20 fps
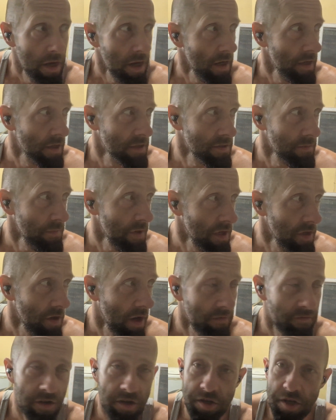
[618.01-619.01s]
It doesn't mean you
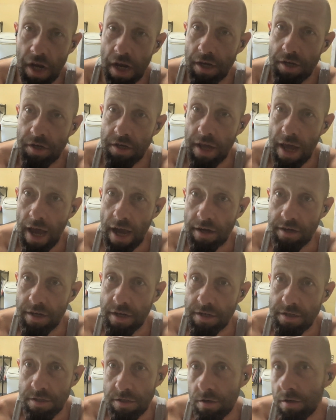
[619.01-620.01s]
have to change tactics.